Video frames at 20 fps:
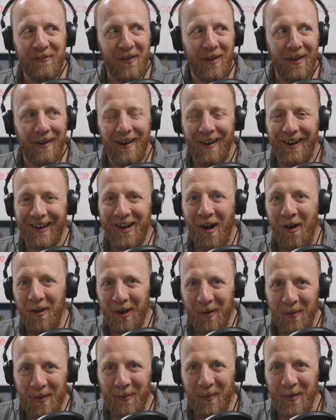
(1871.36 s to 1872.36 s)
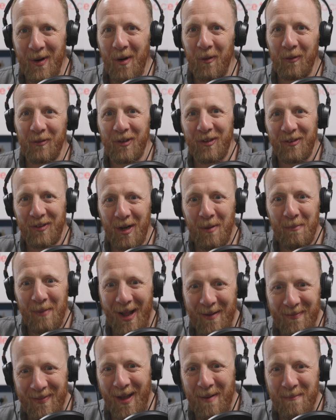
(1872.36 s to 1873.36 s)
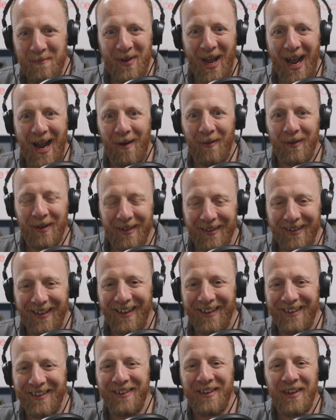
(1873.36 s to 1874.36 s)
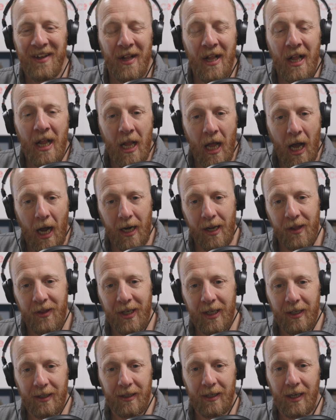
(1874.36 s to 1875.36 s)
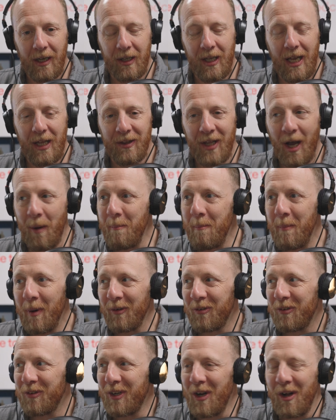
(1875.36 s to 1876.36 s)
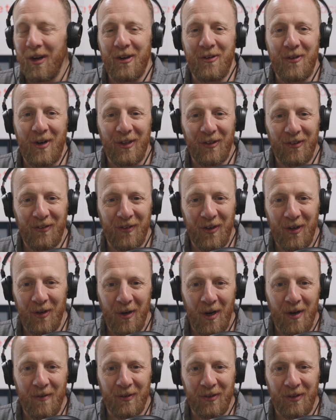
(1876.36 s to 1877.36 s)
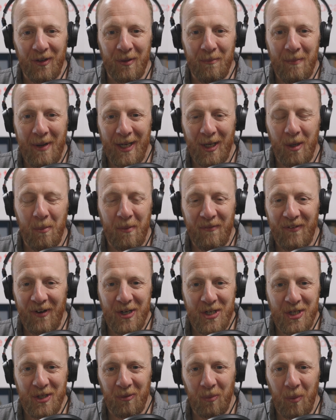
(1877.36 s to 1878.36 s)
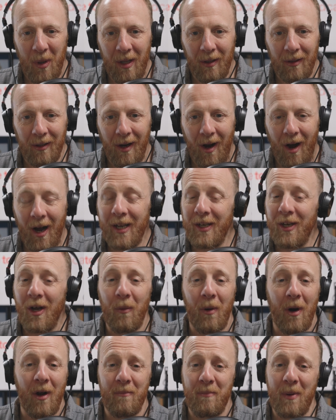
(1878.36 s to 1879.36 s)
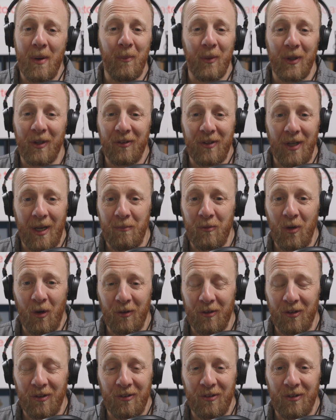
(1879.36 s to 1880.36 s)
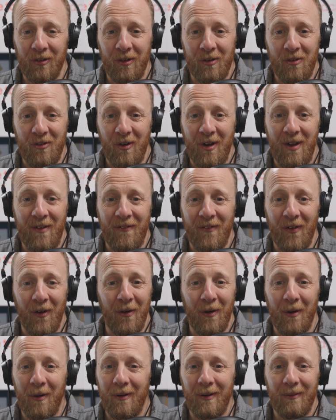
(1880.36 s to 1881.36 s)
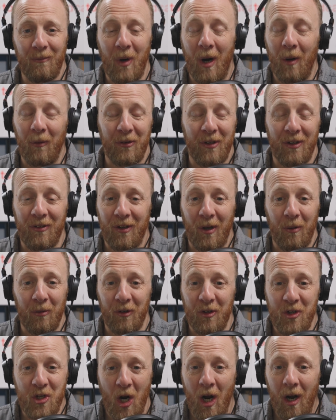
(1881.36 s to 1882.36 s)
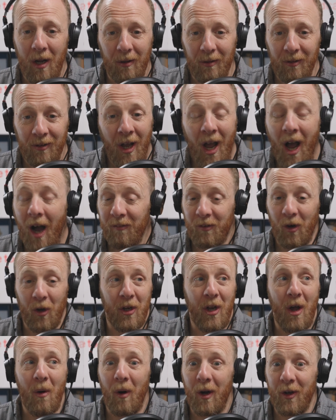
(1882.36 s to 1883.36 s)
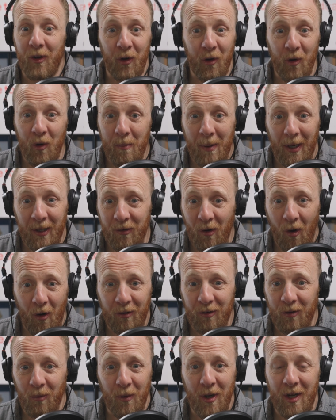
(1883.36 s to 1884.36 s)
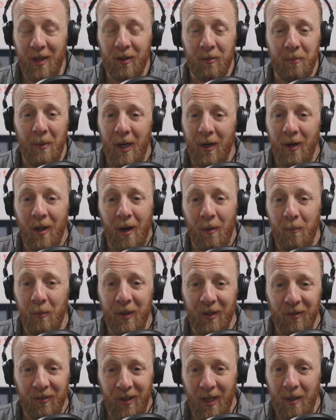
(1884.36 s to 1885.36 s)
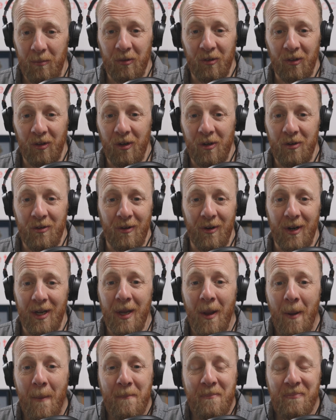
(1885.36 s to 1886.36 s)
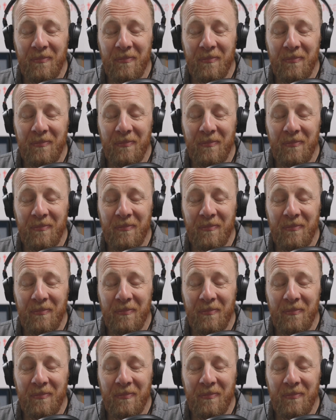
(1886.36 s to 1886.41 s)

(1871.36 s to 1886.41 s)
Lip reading: if I can't go anywhere else because then I'm letting them down, and I think that must kind of transfer over to the medical profession as well. That I know I've been with the same doctor's surgery for, well, since I was a child. I've got no idea who my doctor is, but I know I'm with the same surgery.